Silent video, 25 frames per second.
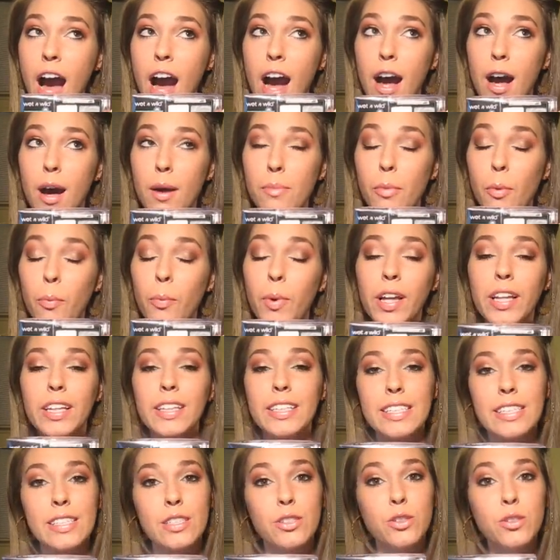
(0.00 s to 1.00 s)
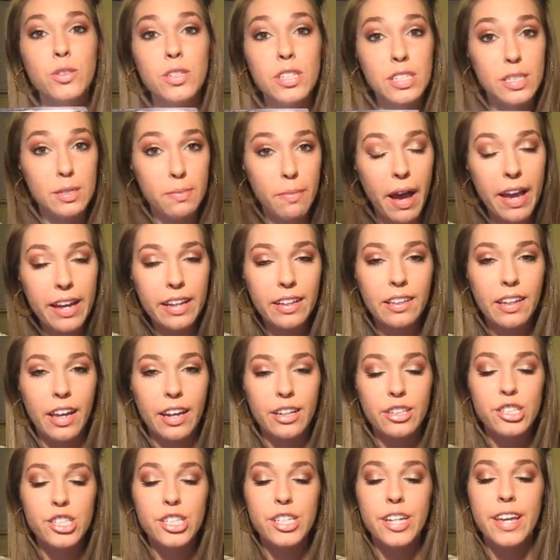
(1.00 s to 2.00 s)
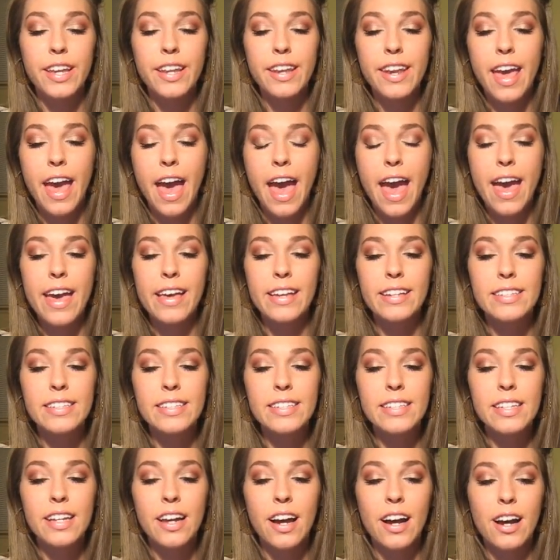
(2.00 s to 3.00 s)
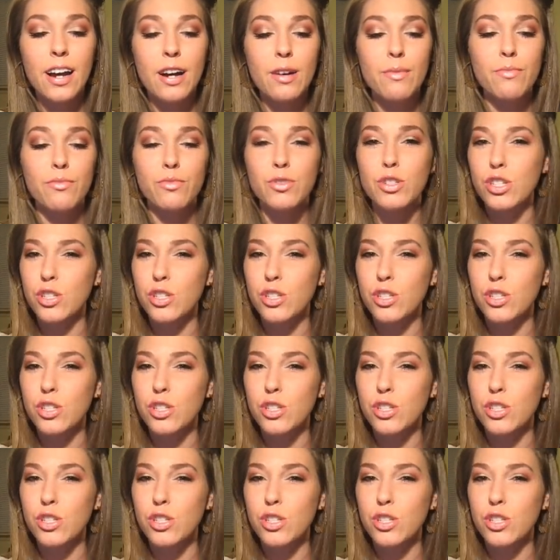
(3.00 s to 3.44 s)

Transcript: um, well, at least unique to my collection, and um,